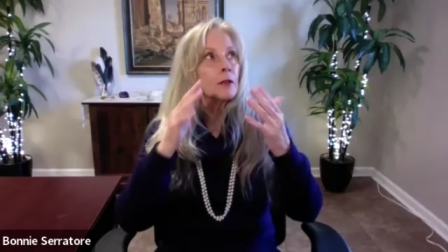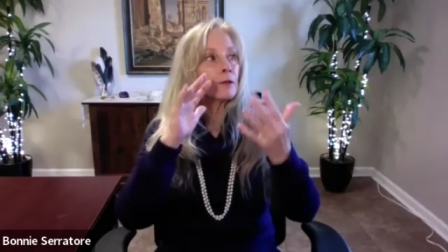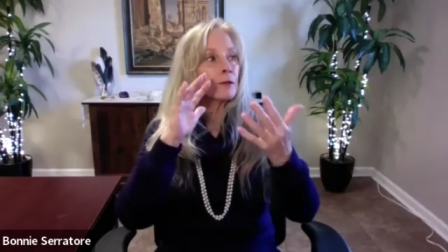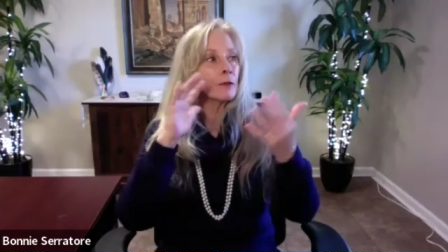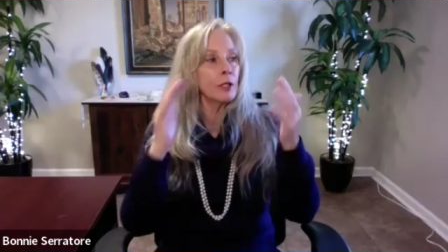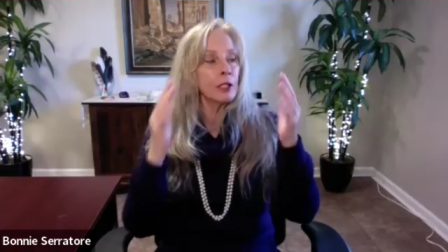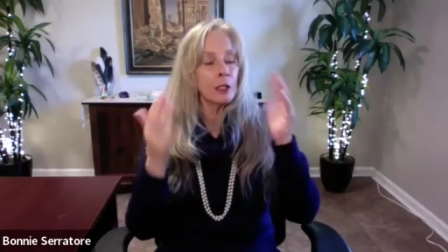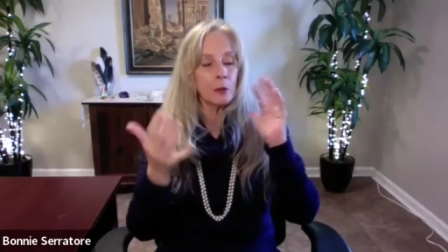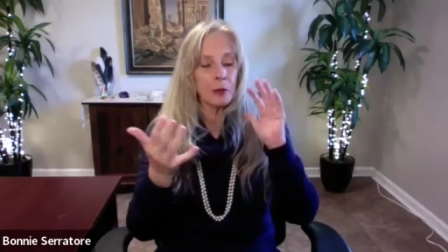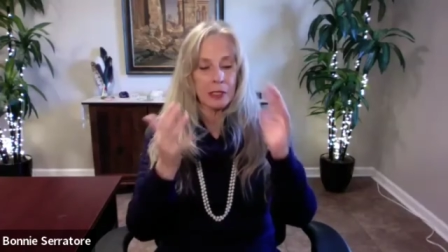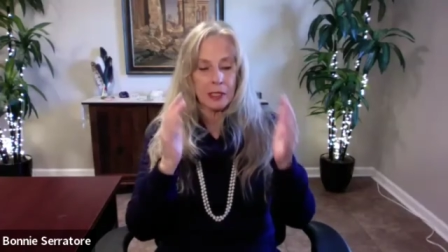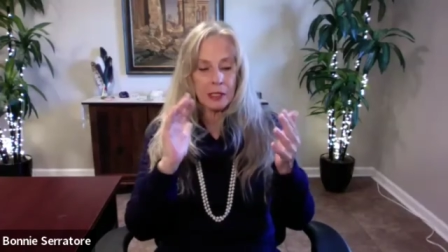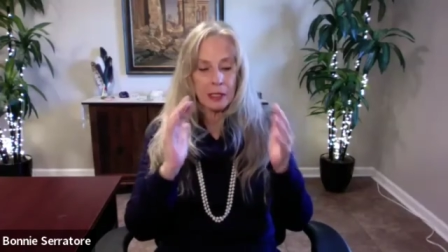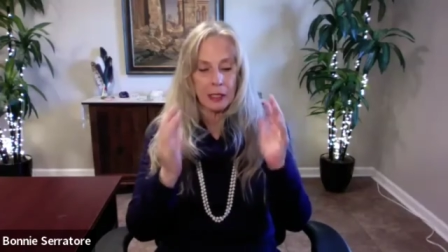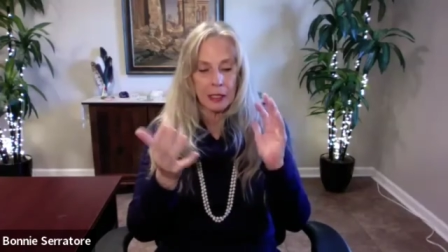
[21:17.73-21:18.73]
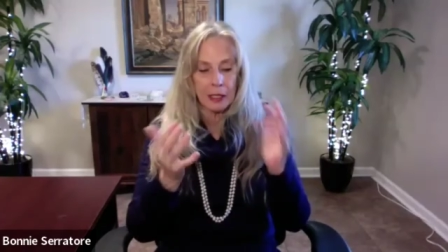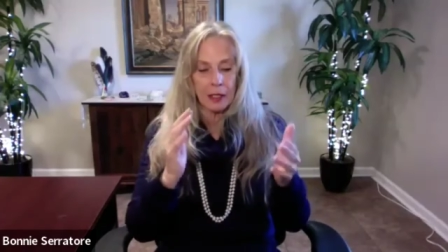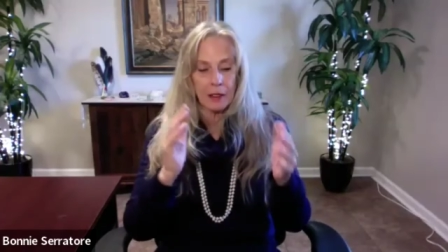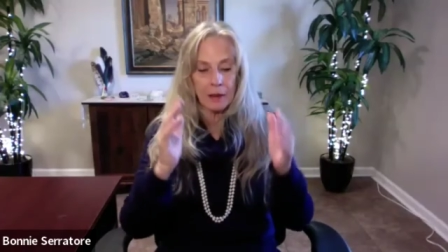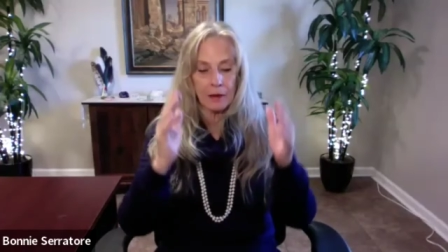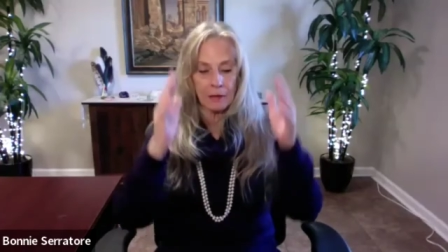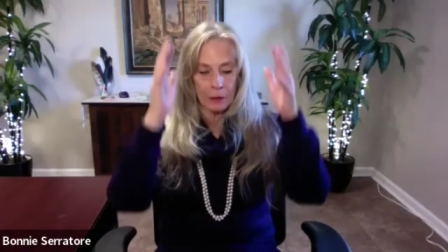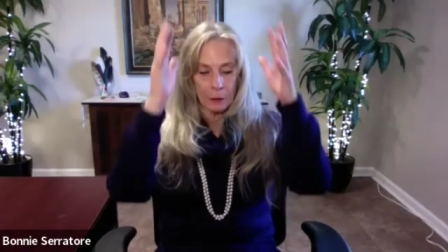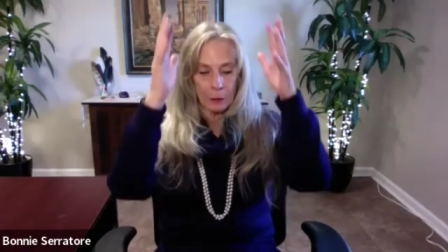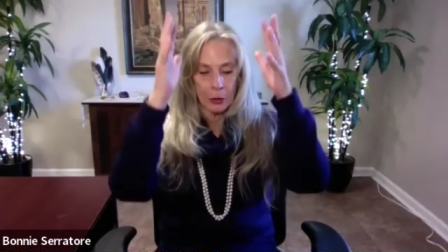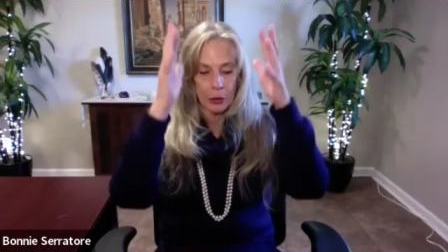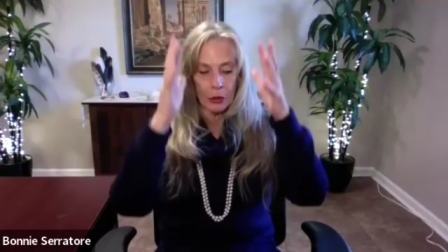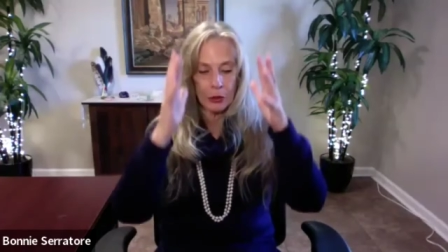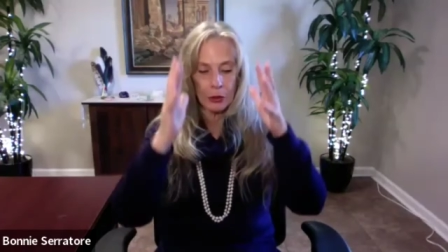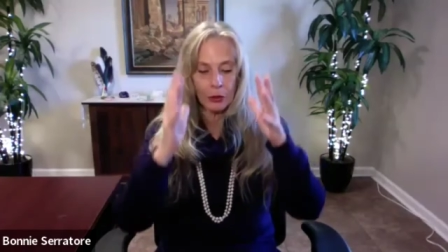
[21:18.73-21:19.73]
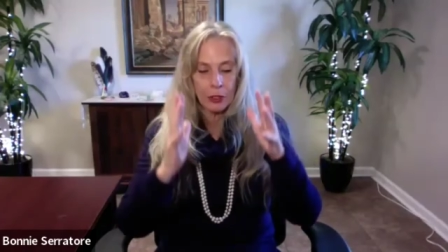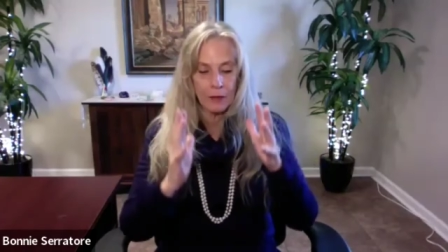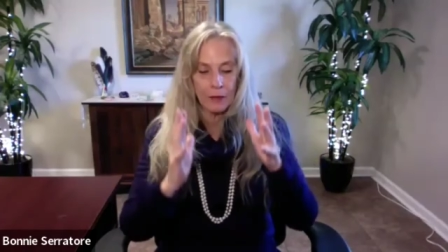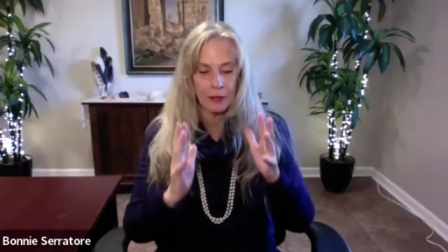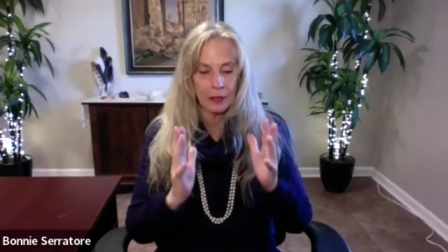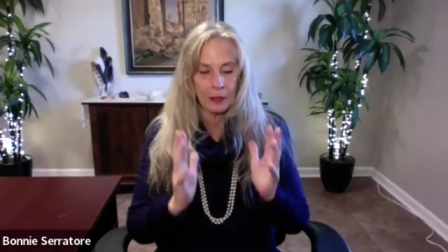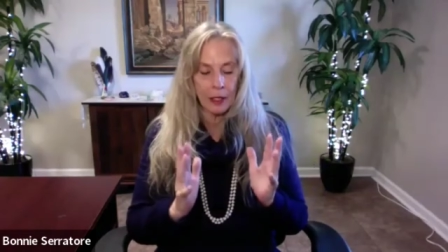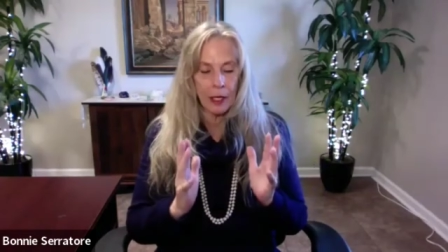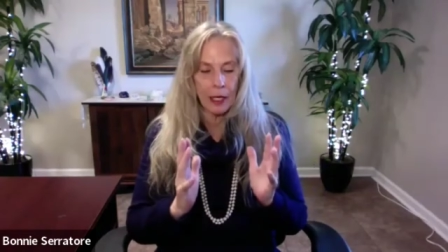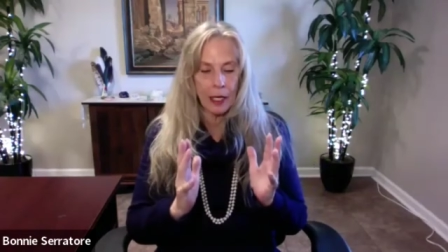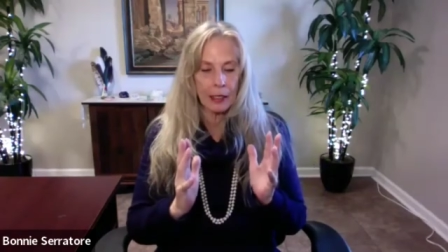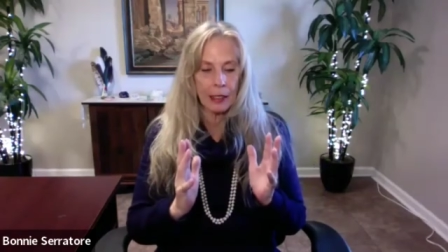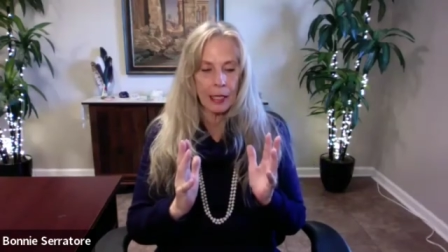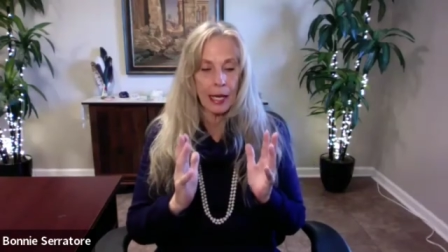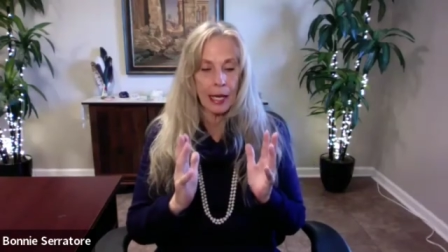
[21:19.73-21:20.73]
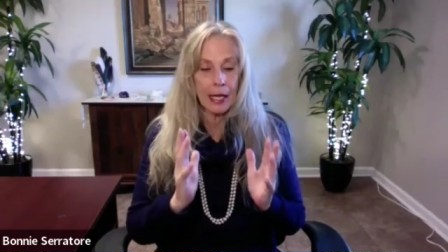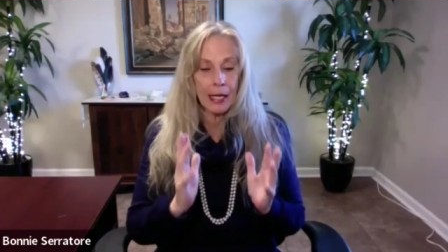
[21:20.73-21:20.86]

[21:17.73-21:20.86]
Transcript: the frequency of pure love and light.